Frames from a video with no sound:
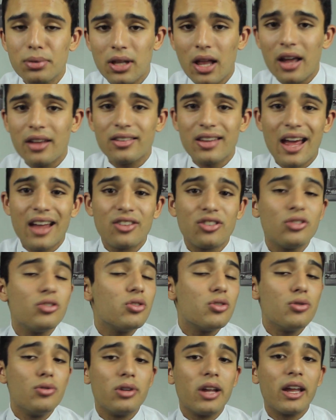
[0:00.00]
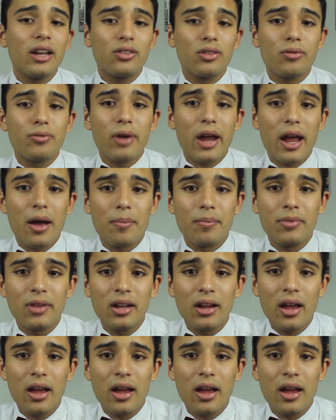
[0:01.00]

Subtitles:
Plus has 2 gigs of RAM.